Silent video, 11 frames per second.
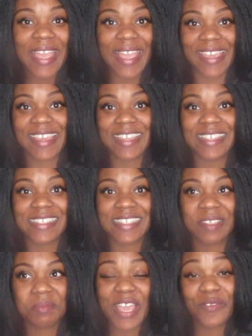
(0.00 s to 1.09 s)
And
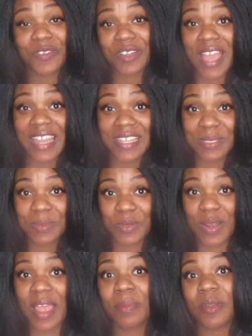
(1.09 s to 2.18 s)
if you're not a
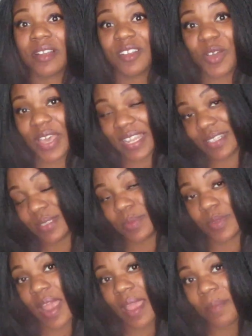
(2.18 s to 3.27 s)
subscriber, go ahead and hit the
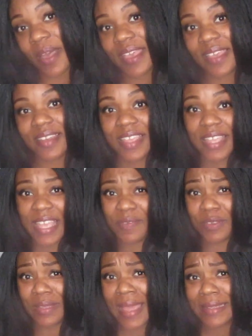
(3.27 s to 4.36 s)
subscribe button. If
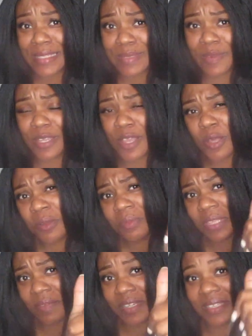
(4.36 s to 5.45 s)
you like this video,
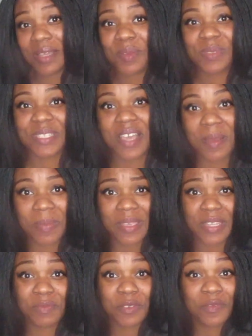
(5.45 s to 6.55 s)
give it a thumbs up.
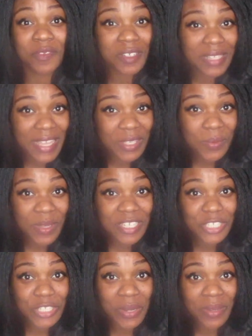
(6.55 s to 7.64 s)
And if you feel like you want to
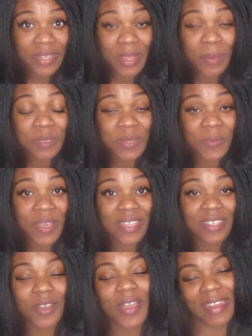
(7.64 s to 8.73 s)
share it to help someone,
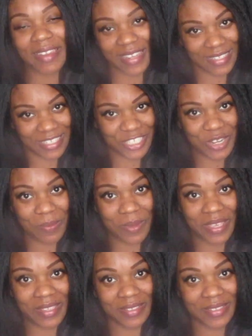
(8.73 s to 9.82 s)
go ahead and hit the share
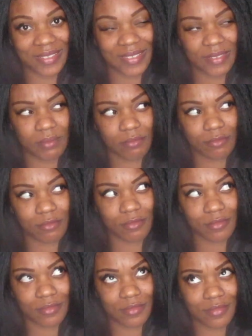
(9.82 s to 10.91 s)
button.
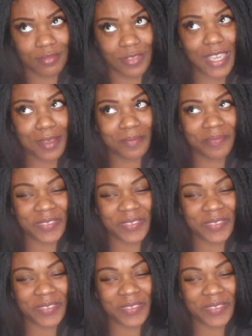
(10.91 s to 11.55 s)
Yeah.